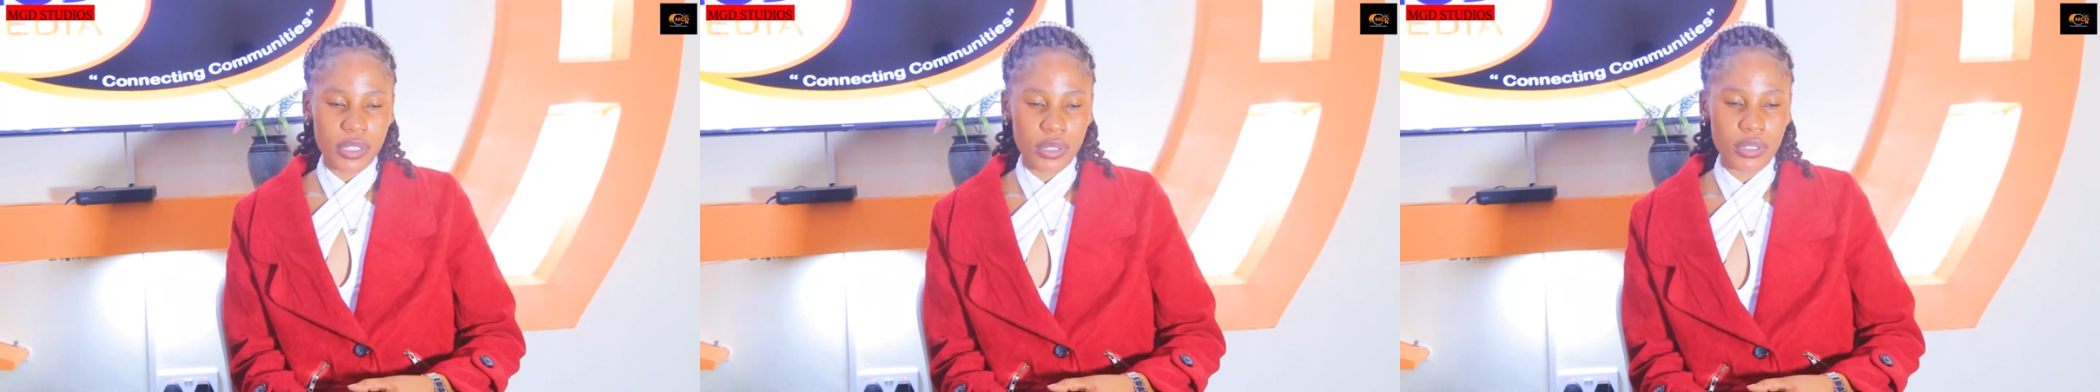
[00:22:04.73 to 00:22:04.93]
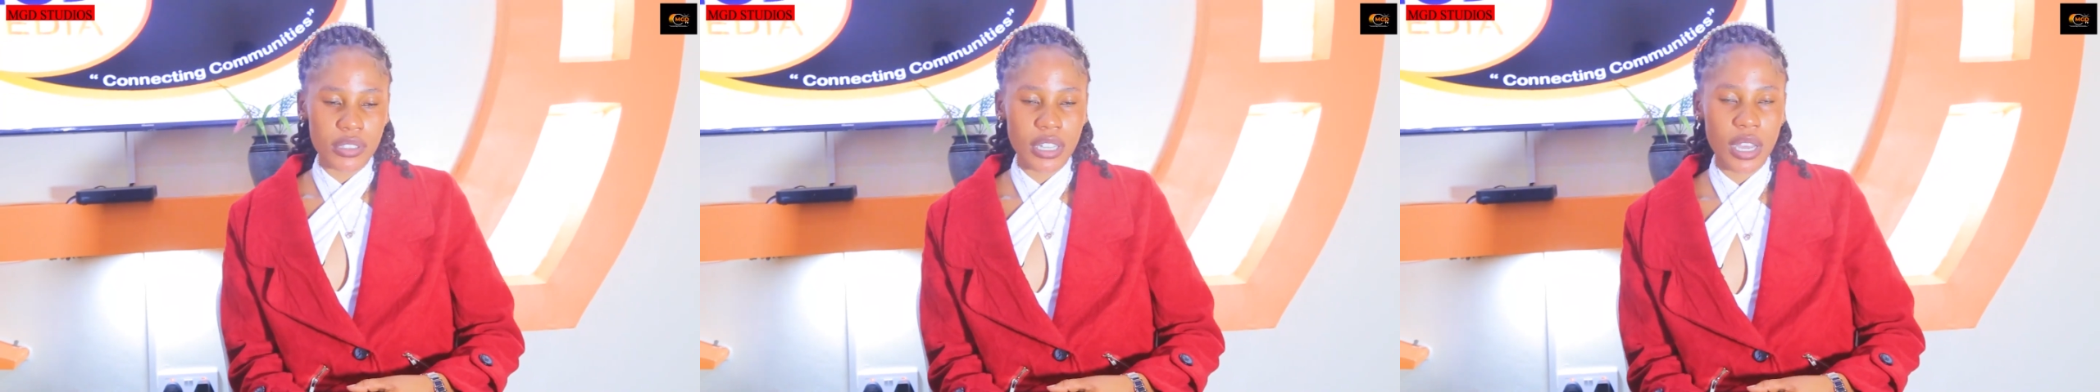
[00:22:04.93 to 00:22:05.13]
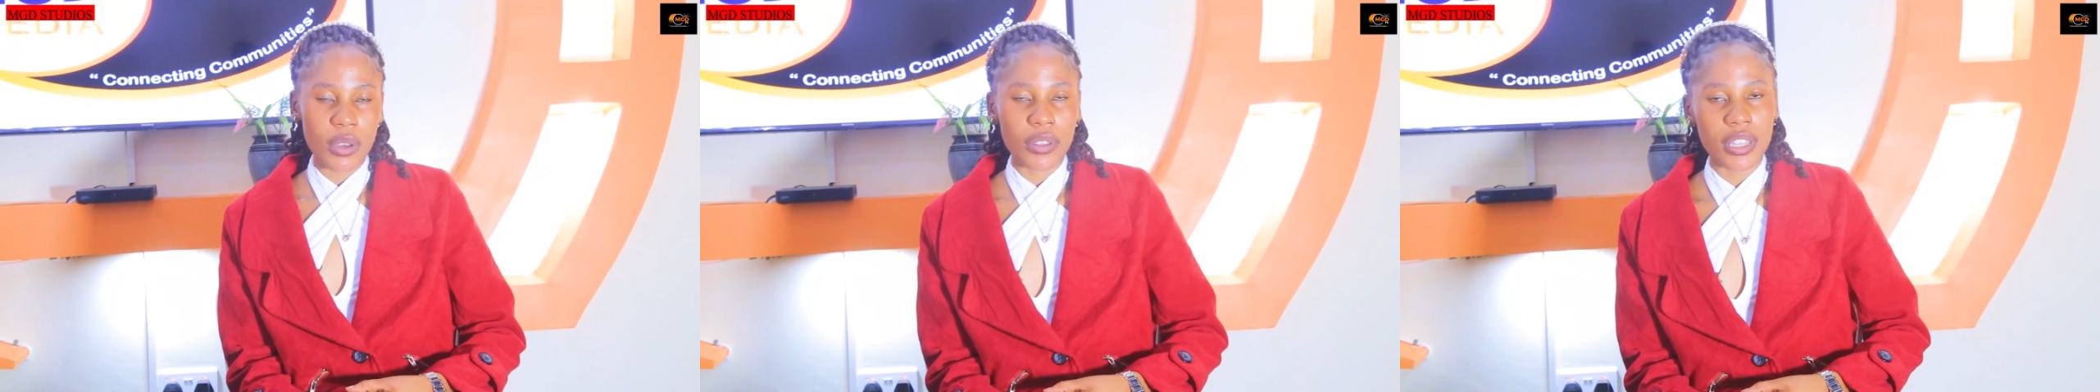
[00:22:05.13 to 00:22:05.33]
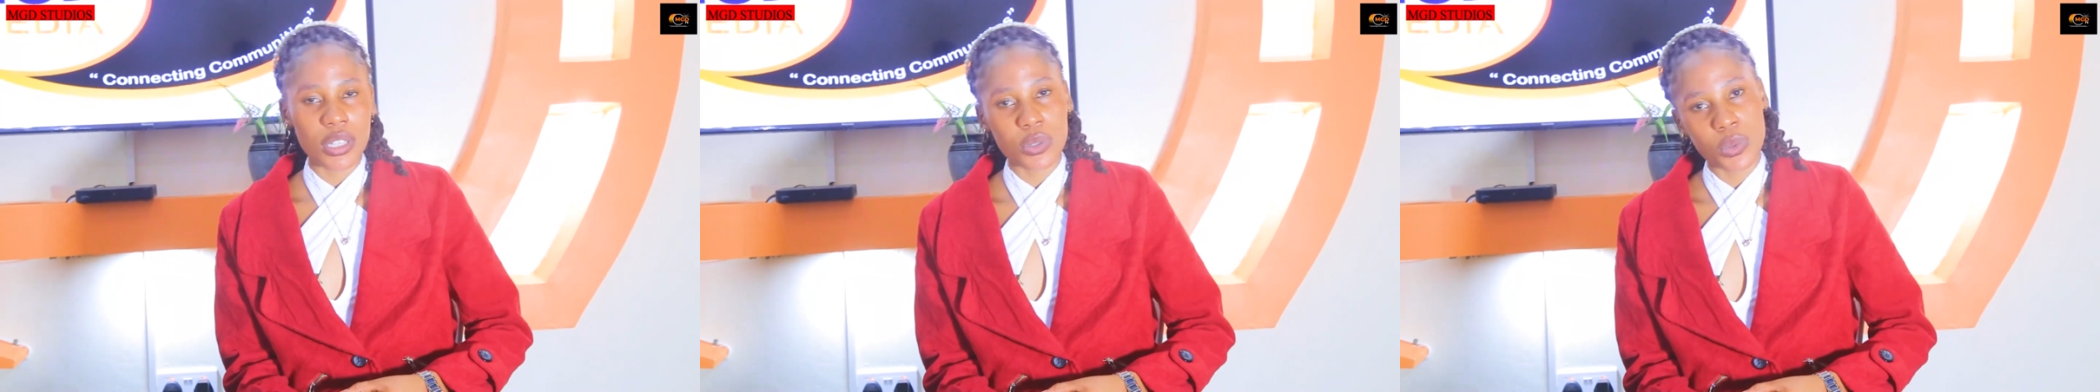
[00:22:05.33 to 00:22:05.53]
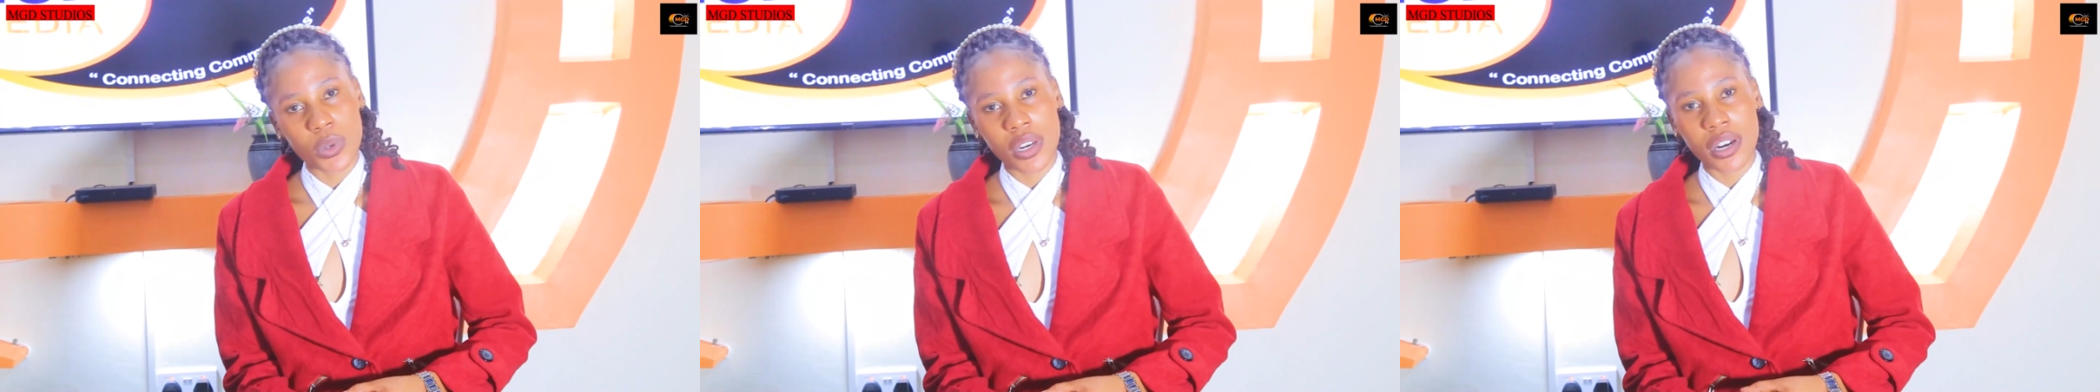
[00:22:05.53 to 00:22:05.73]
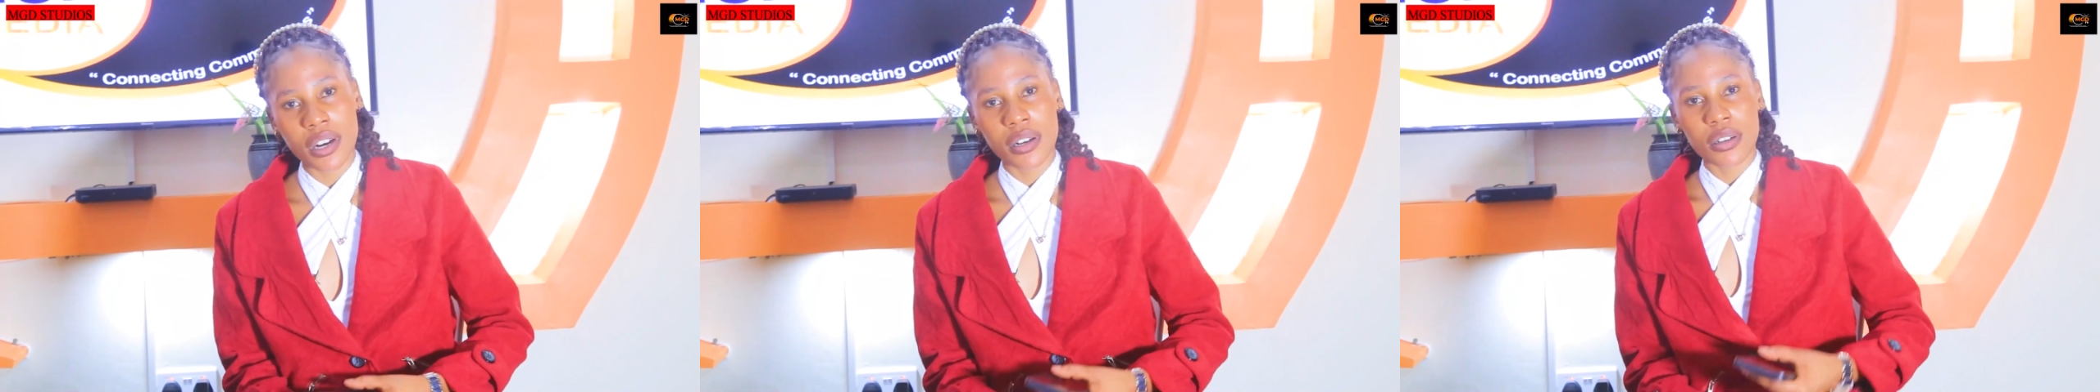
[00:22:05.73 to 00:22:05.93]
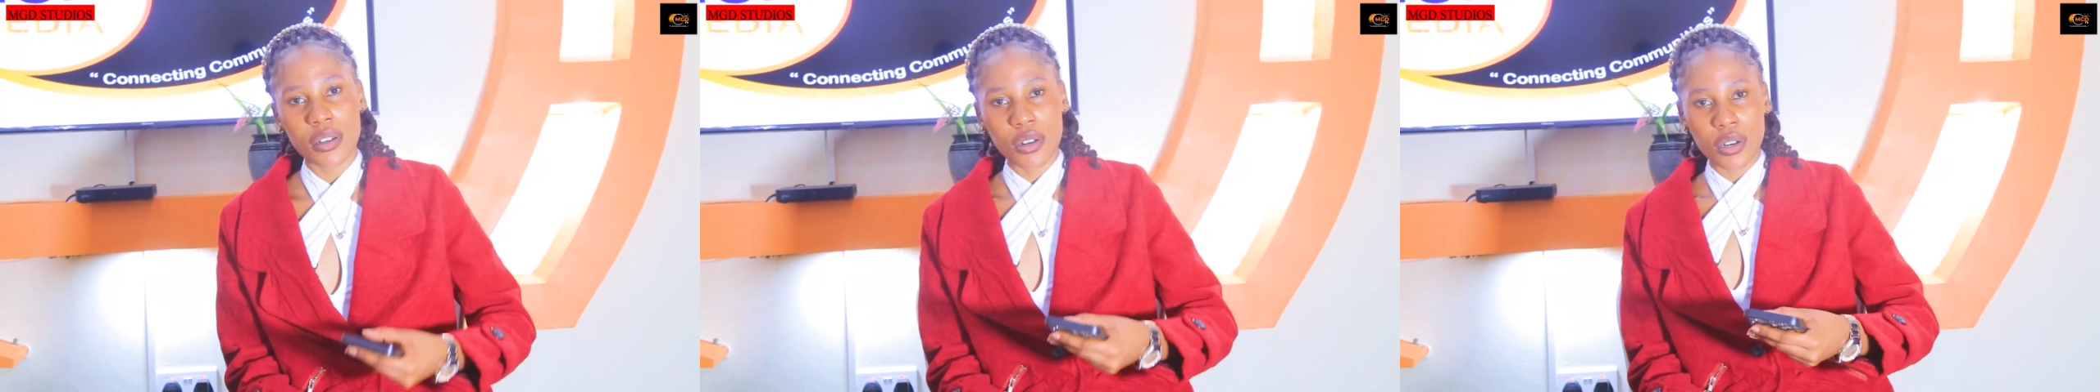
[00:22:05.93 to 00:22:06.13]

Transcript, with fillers: till now that we are